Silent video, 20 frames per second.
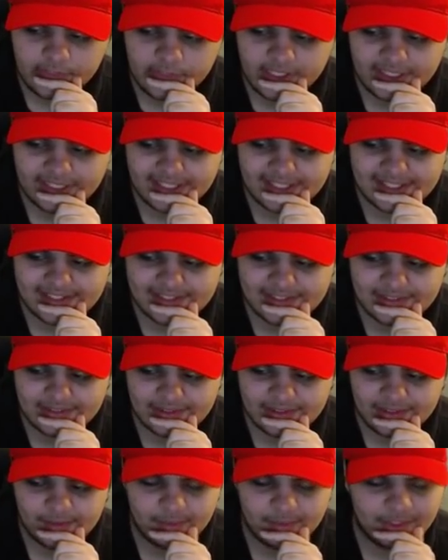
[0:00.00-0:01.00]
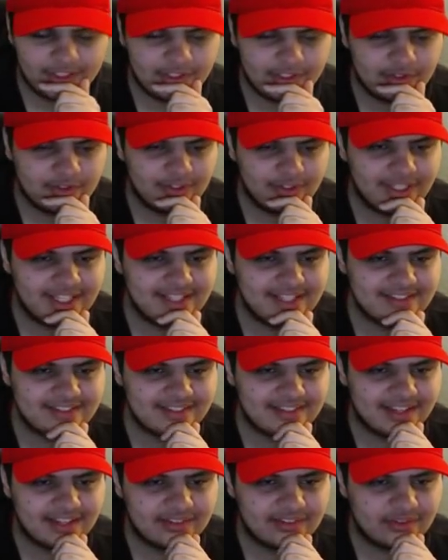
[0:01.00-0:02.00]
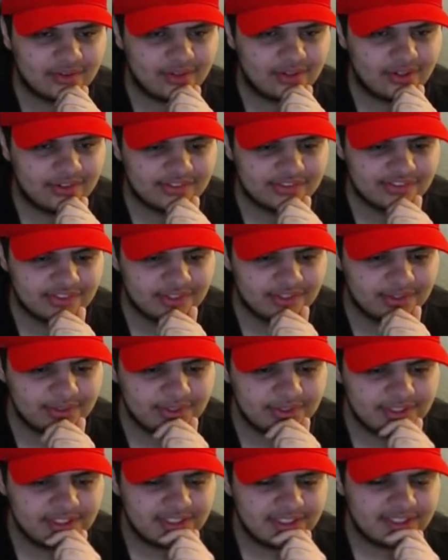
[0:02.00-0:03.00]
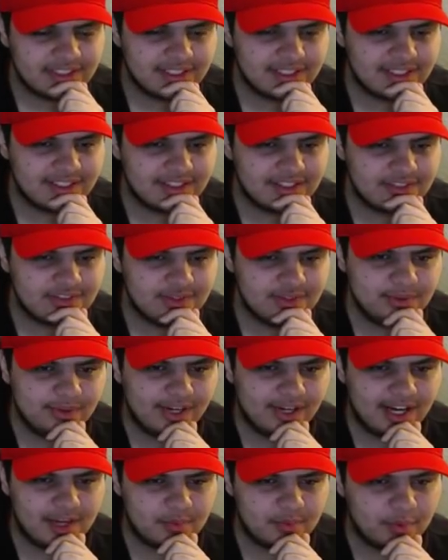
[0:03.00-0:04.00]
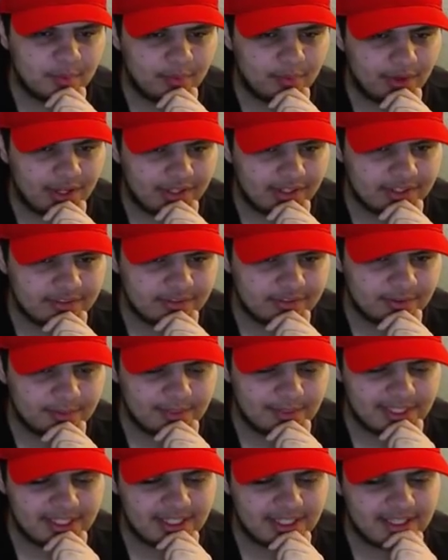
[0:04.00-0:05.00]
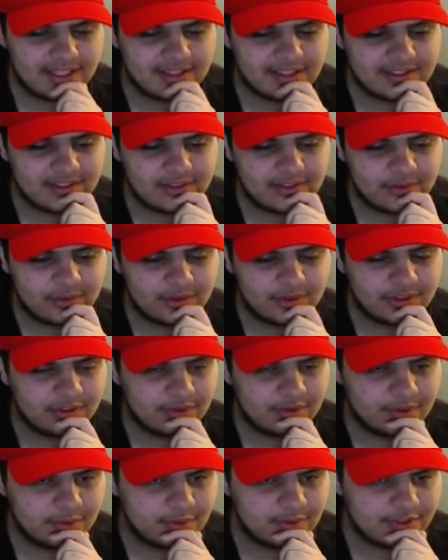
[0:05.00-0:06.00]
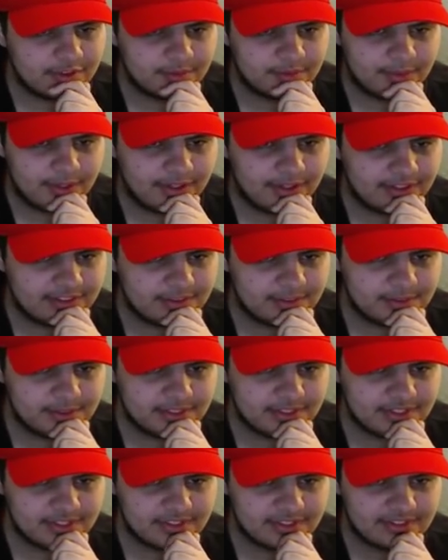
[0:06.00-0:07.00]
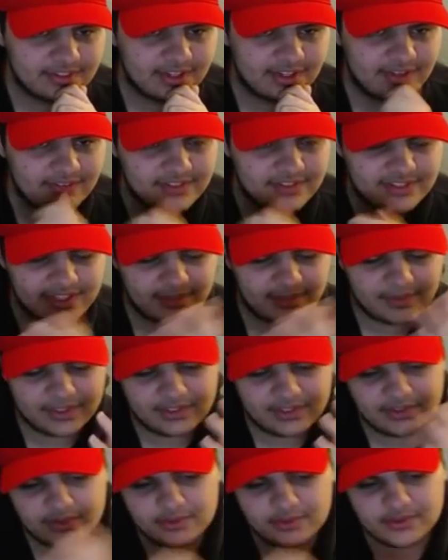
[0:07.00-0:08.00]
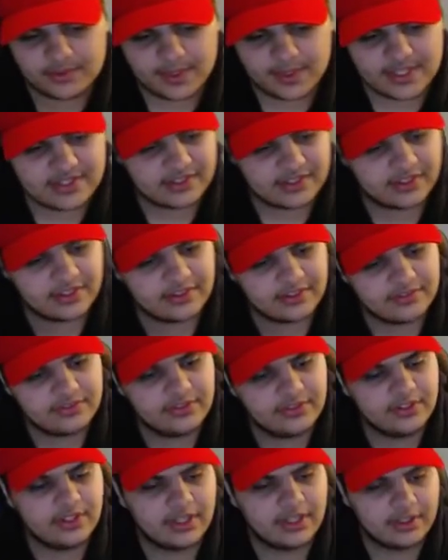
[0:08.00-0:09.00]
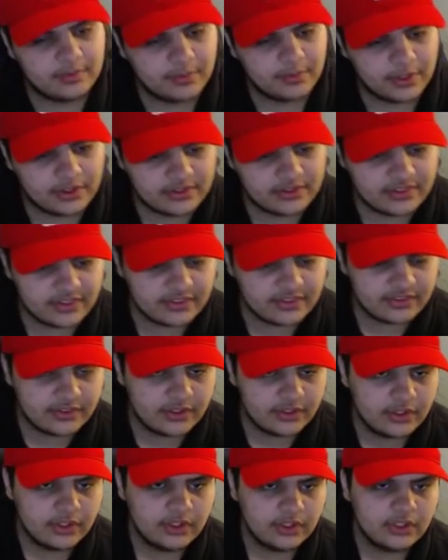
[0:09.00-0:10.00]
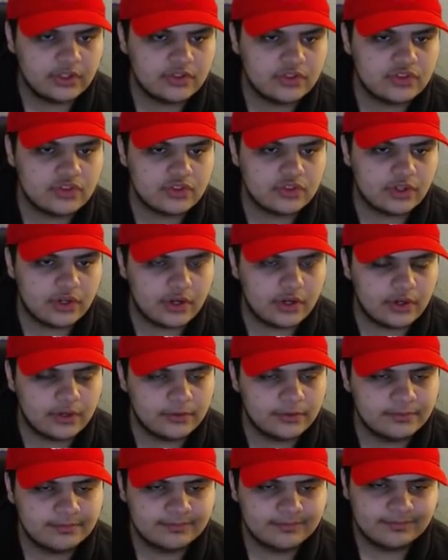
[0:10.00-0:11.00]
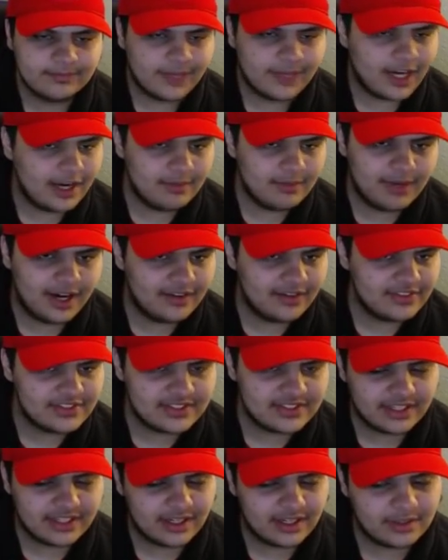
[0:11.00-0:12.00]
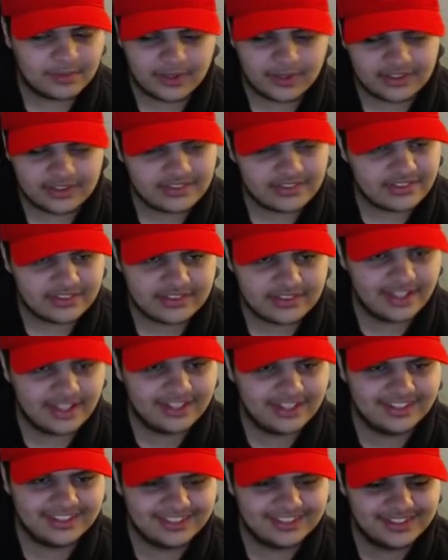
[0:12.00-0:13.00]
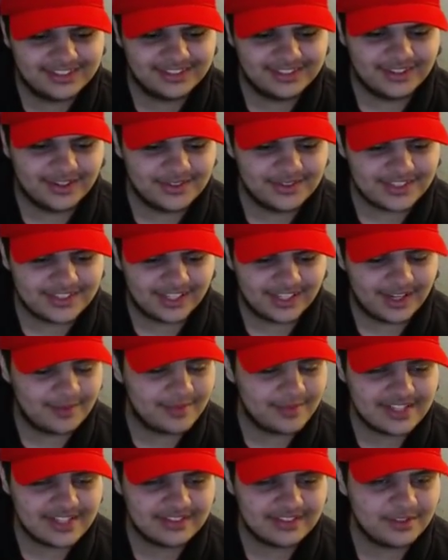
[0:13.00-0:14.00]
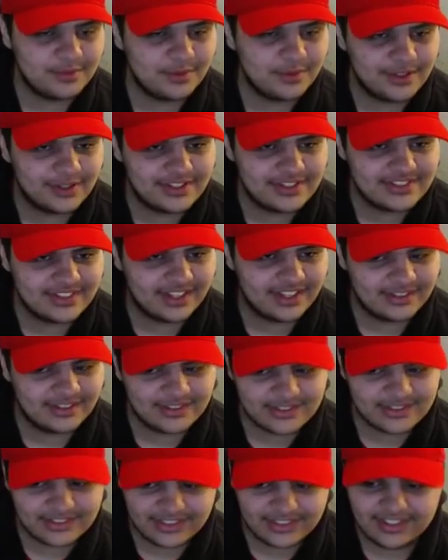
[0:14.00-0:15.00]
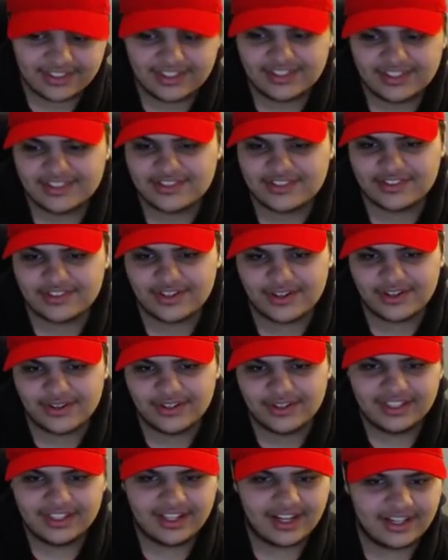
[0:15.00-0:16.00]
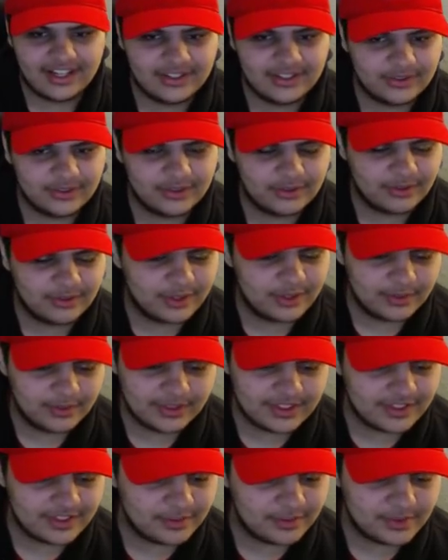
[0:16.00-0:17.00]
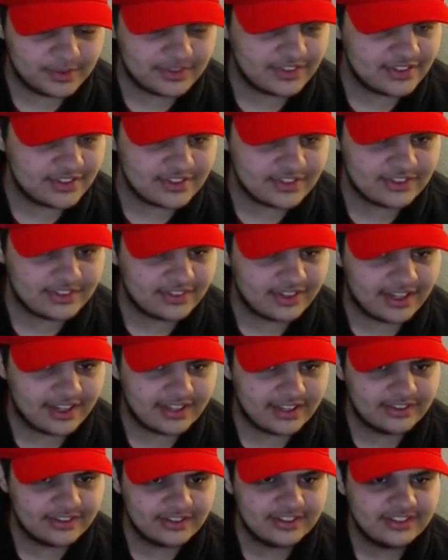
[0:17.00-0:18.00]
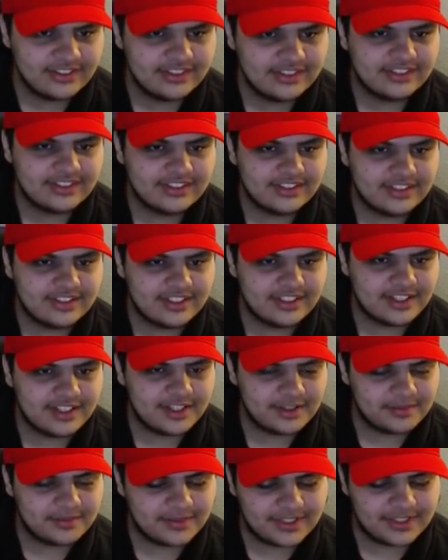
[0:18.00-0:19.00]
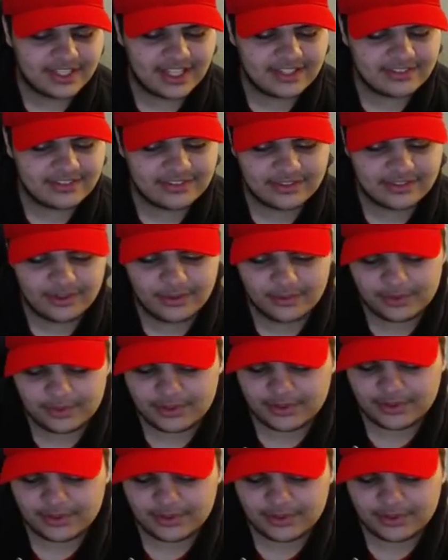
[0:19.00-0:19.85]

his political insights are also too hyperbolic for me. And I don't agree with his policy positions, obviously. I mean, the dude's basically a full-on Marxist. So I'm obviously not a Marxist, you know what I'm saying? I'm basically Bernie Sanders, so I don't agree with his positions either. And so when you